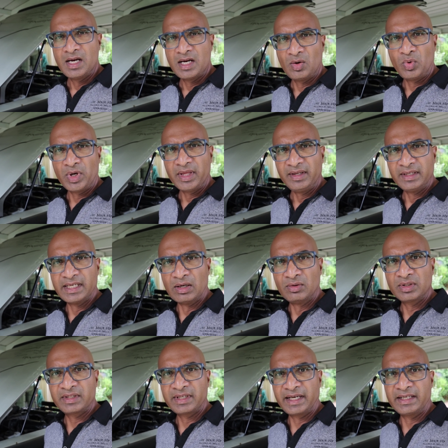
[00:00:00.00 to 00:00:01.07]
Now, one of the
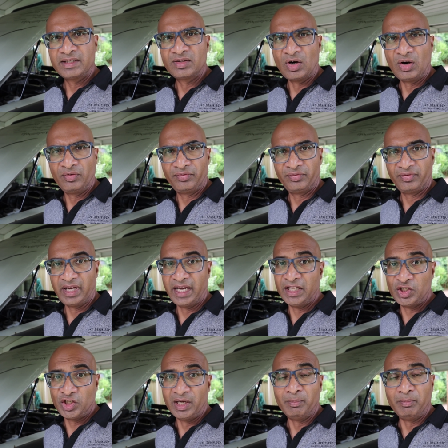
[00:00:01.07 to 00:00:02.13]
downsides of
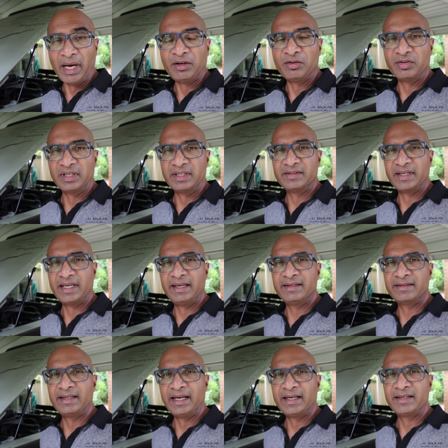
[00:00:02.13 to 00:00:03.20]
AGM batteries
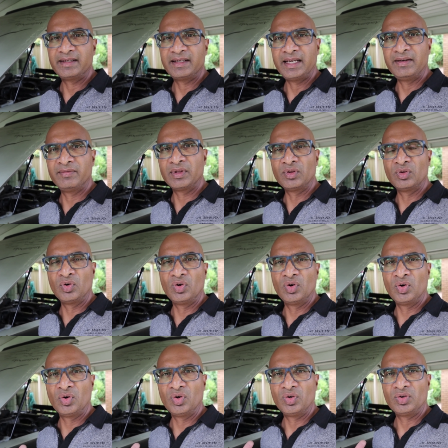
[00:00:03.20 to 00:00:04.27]
is that even
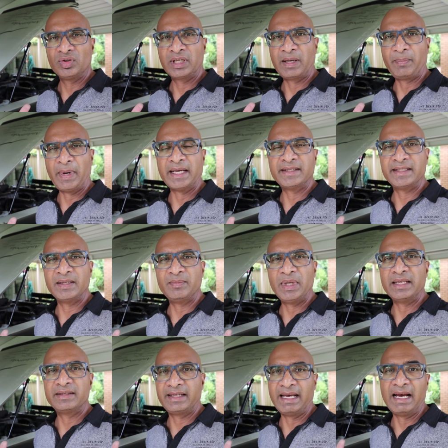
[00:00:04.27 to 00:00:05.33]
though the capacity
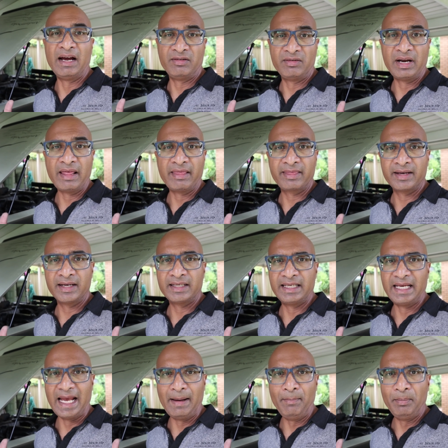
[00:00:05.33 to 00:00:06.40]
may say
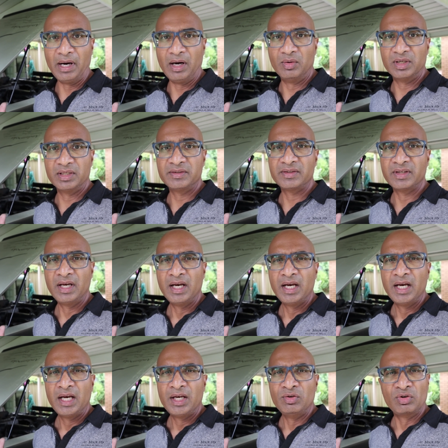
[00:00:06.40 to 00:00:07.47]
130 amp hours,
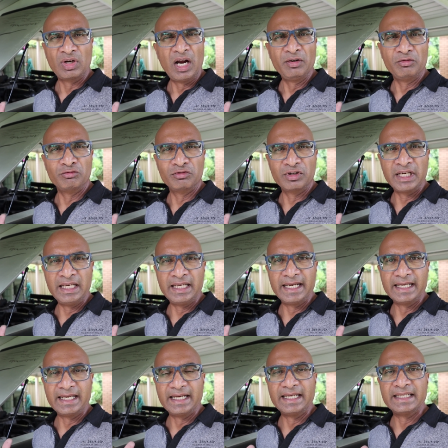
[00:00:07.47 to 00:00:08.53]
you can't really
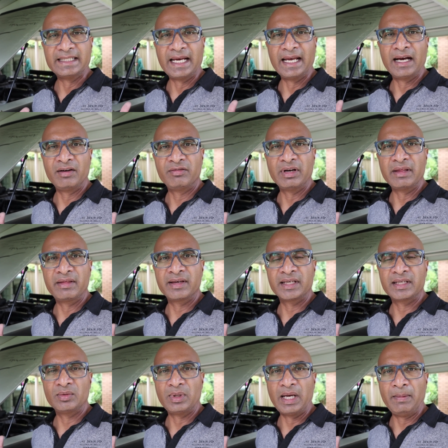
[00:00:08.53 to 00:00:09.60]
get an entire
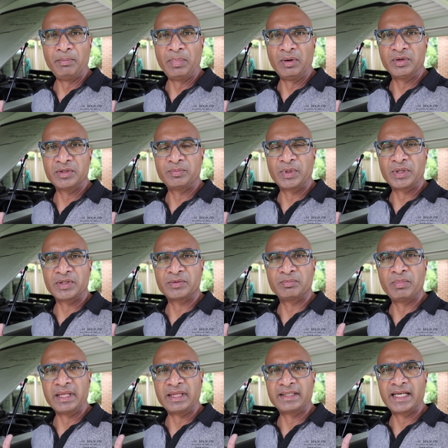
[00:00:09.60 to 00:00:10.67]
130 amp hours because
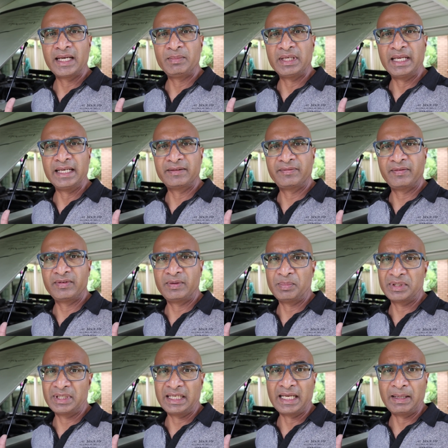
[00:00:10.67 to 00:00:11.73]
by the time it hits
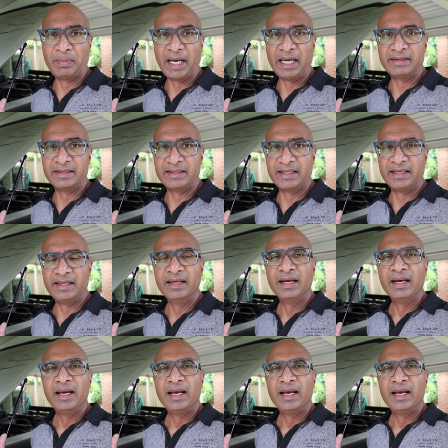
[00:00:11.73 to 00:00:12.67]
50% capacity,